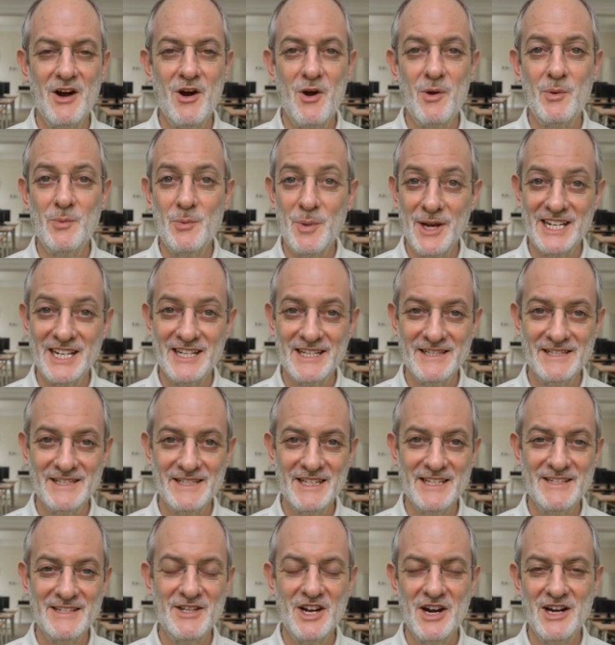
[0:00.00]

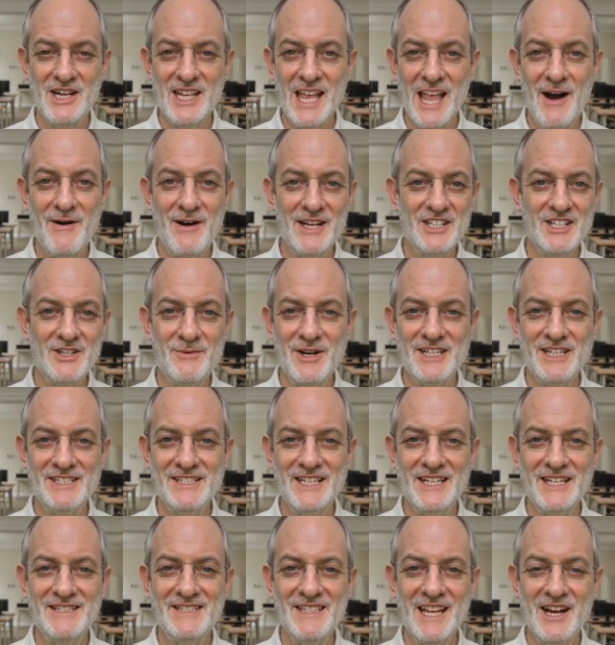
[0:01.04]
Weaknesses are
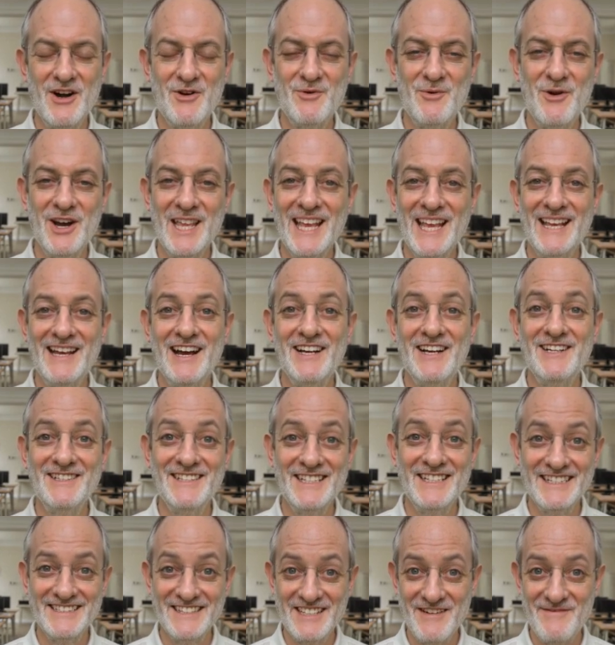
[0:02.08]
characteristics that create a
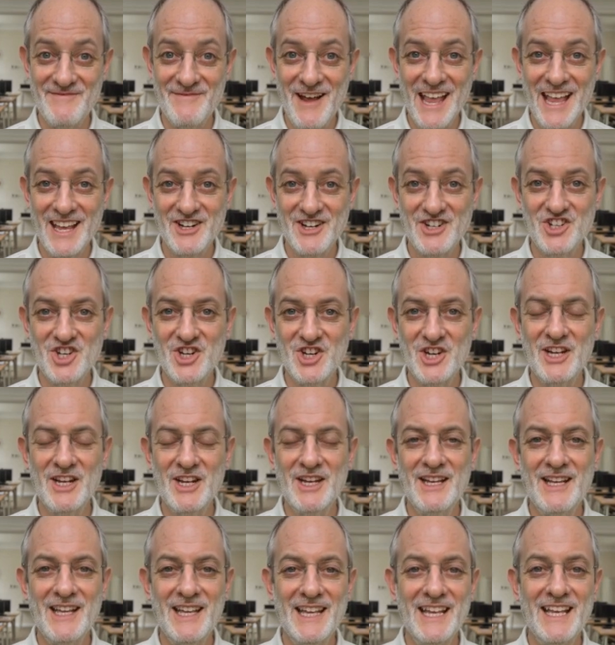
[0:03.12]
disadvantage.
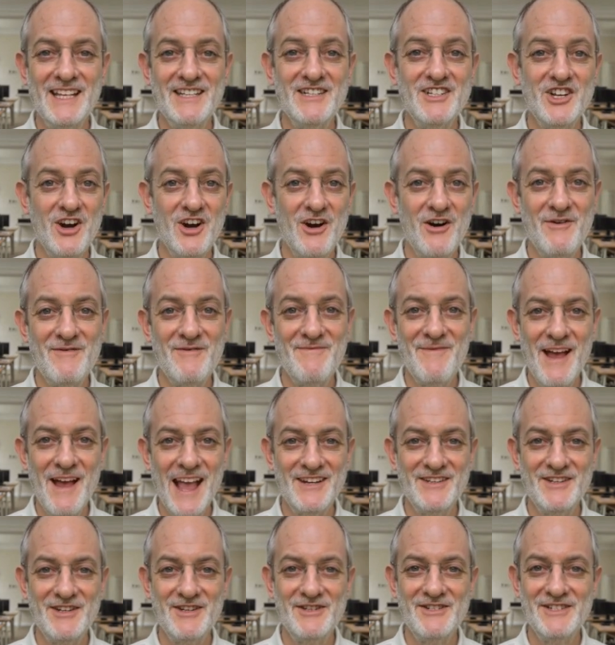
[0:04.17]
Internal
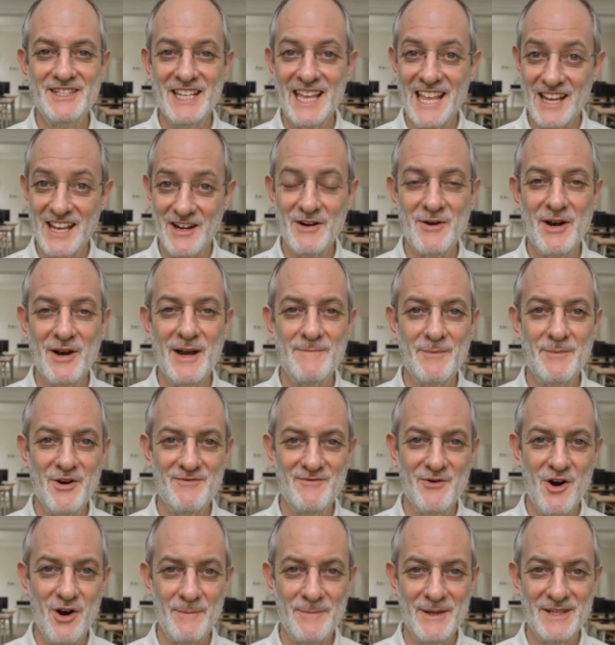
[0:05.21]
factors hindering
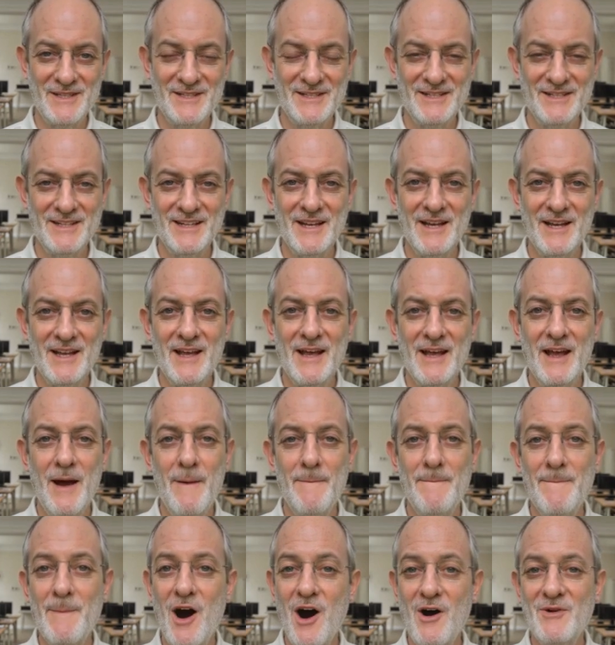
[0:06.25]
performance.
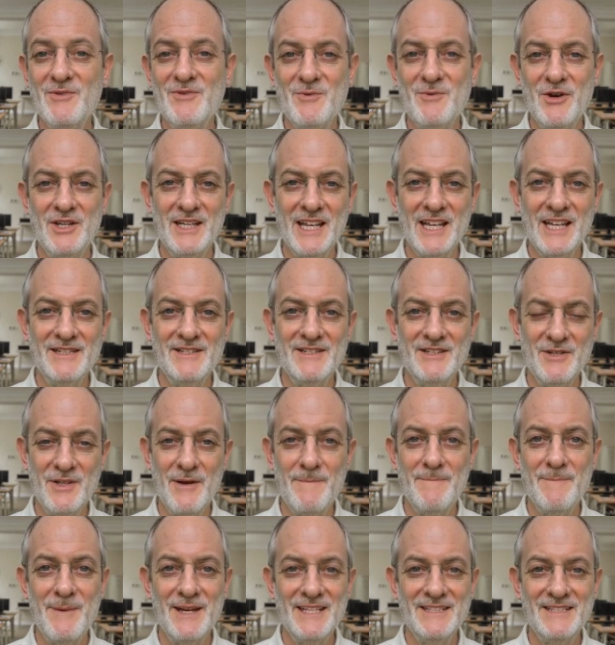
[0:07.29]
Both relate to the
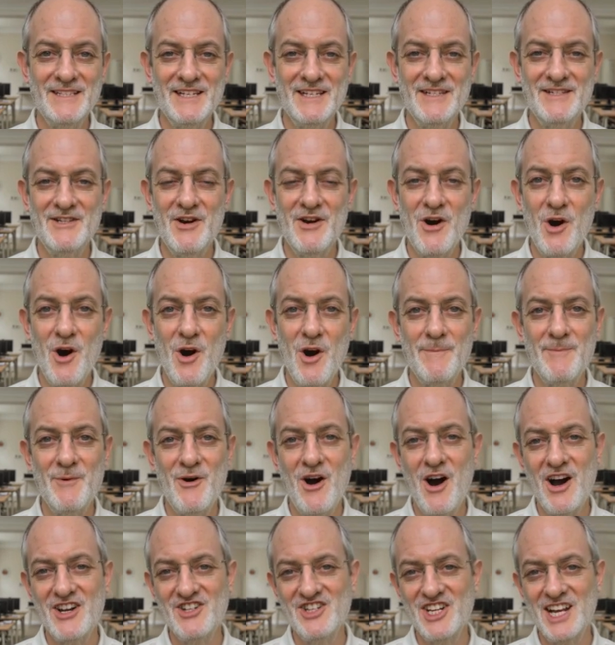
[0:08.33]
business or
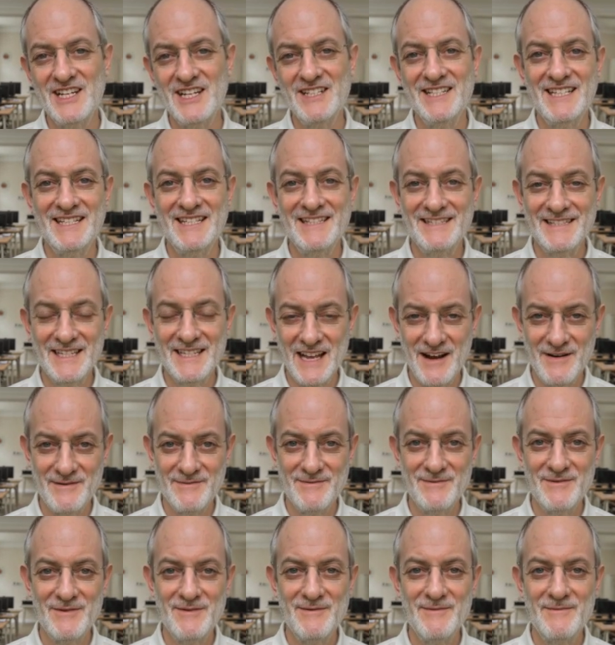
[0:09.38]
project itself.